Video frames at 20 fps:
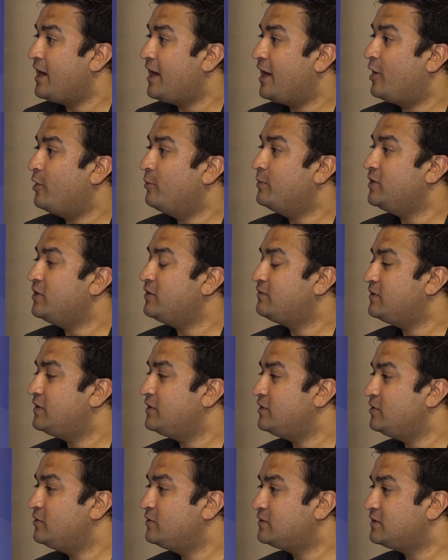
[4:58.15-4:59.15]
how many of their
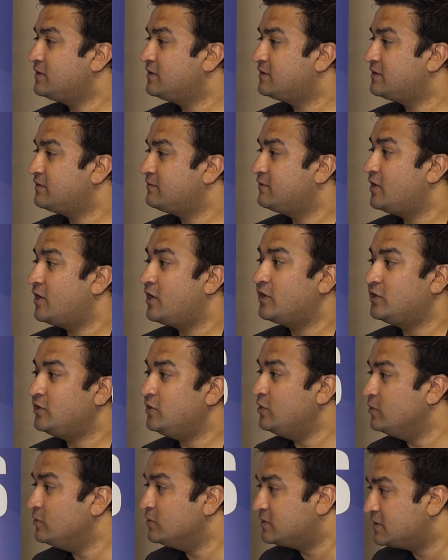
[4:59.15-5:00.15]
users have
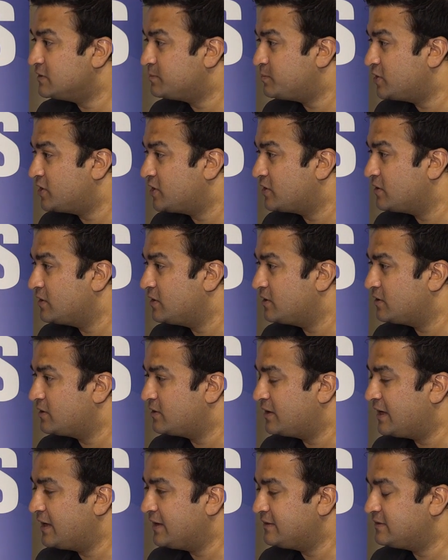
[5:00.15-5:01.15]
not used a particular
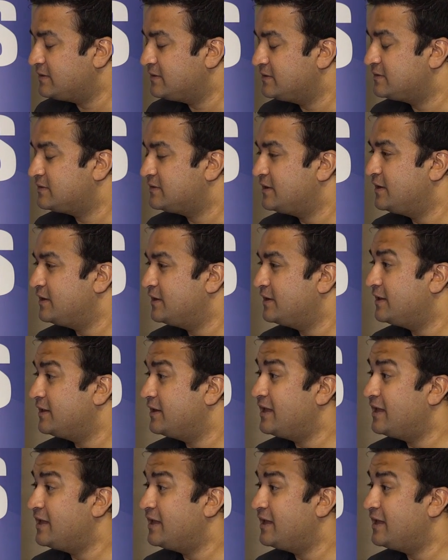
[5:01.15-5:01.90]
license in the